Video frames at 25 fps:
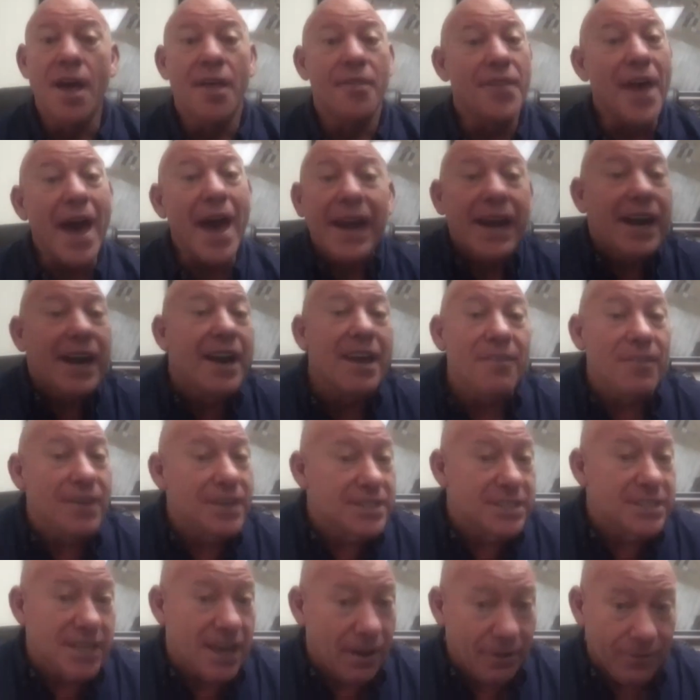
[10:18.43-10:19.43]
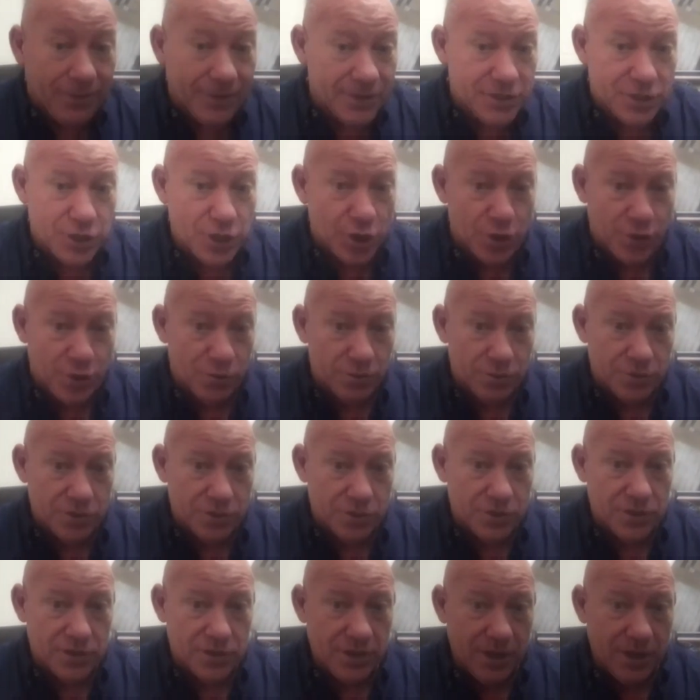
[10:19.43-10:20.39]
That in and of itself is huge,